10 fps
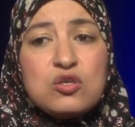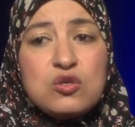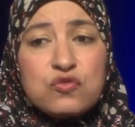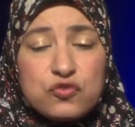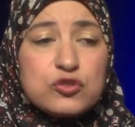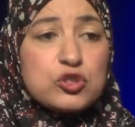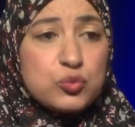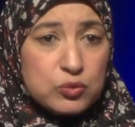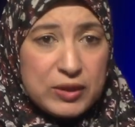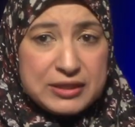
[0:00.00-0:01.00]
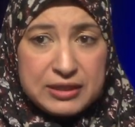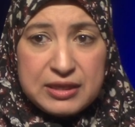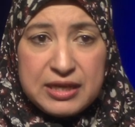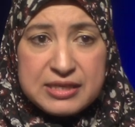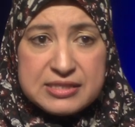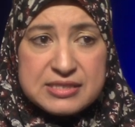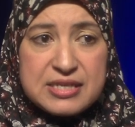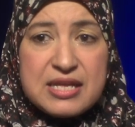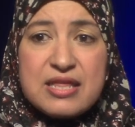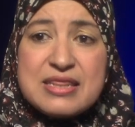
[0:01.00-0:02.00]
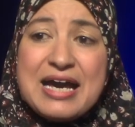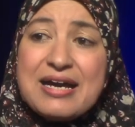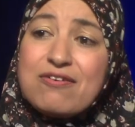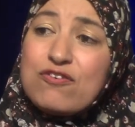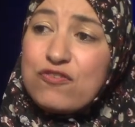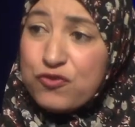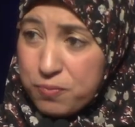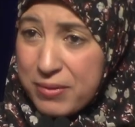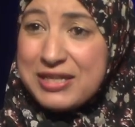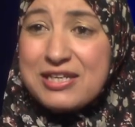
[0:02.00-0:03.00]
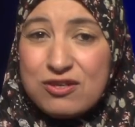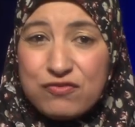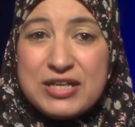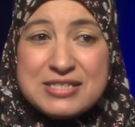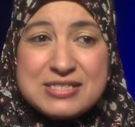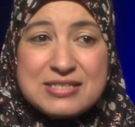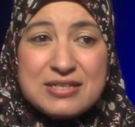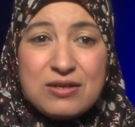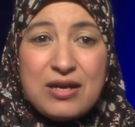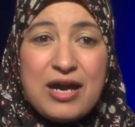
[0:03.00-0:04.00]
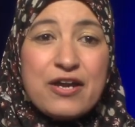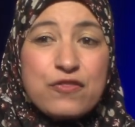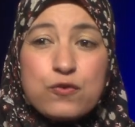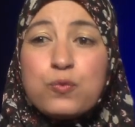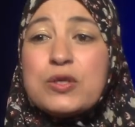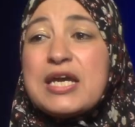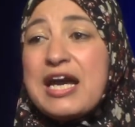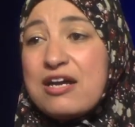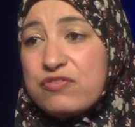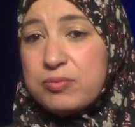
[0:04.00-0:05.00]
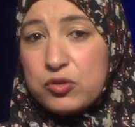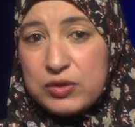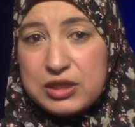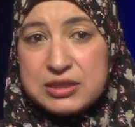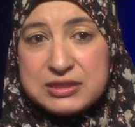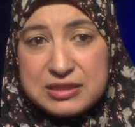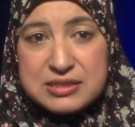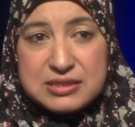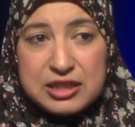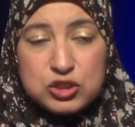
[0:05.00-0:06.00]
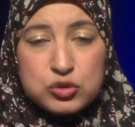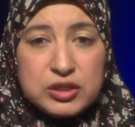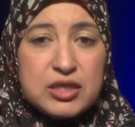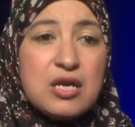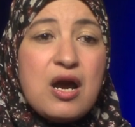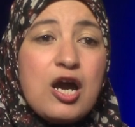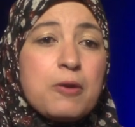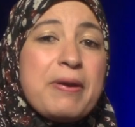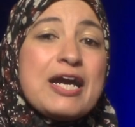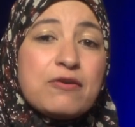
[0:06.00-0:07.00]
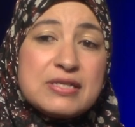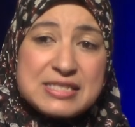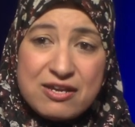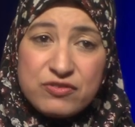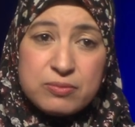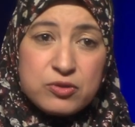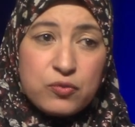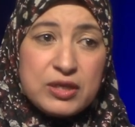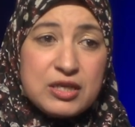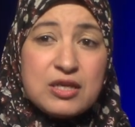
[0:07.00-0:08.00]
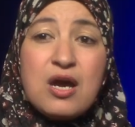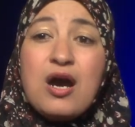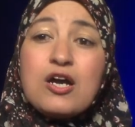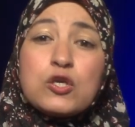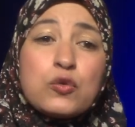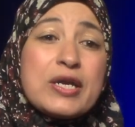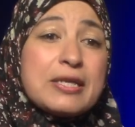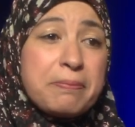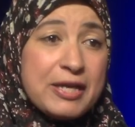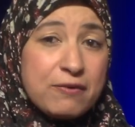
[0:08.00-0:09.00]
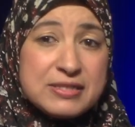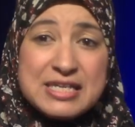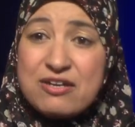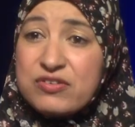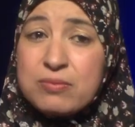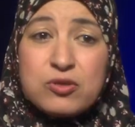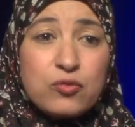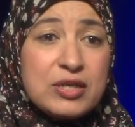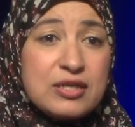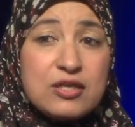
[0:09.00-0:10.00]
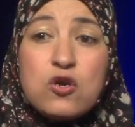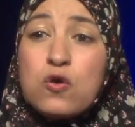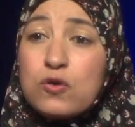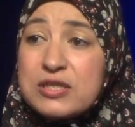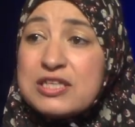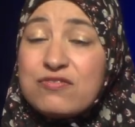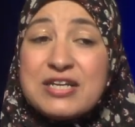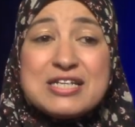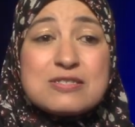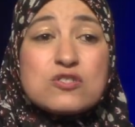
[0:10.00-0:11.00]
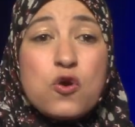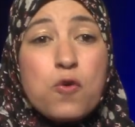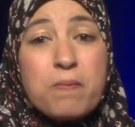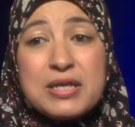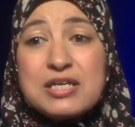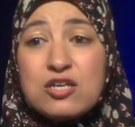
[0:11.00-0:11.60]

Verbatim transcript: First, we recognize that for many of us, either we have immigrated to this country, our parents have immigrated, our grandparents have immigrated, or even as so many